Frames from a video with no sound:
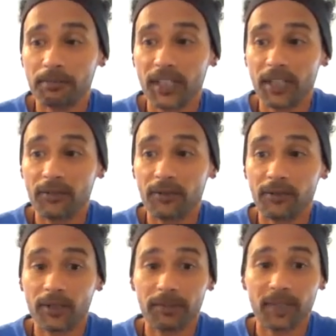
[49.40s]
thankful
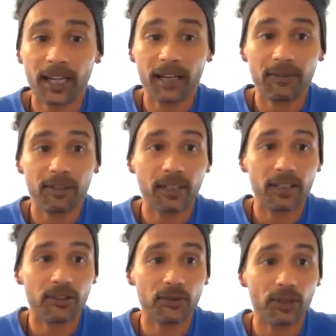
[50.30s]
for him to have here, and
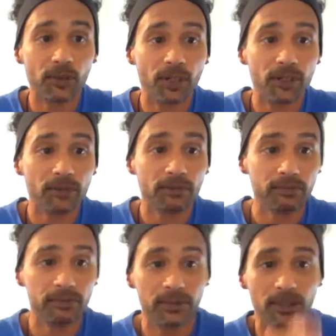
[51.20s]
I just want to
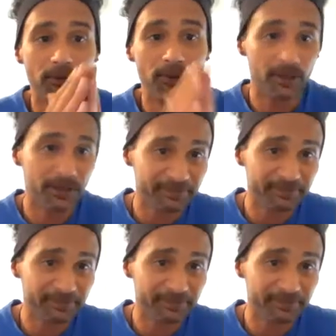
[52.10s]
welcome, what